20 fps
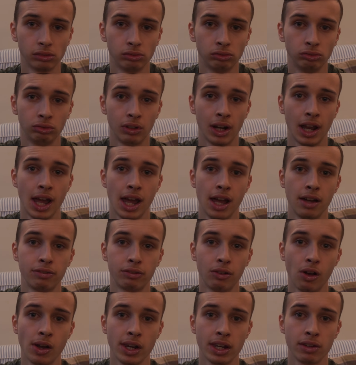rare
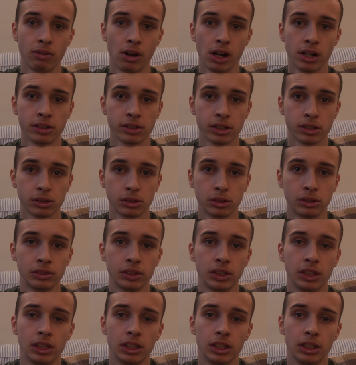Friday run as I sort
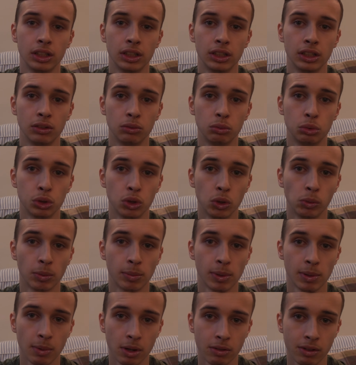of would
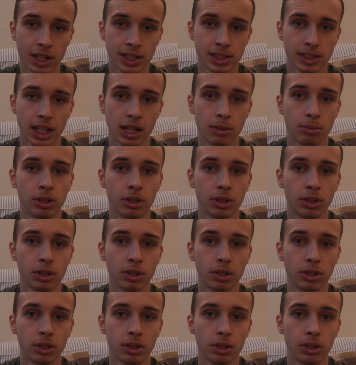normally be my rest day,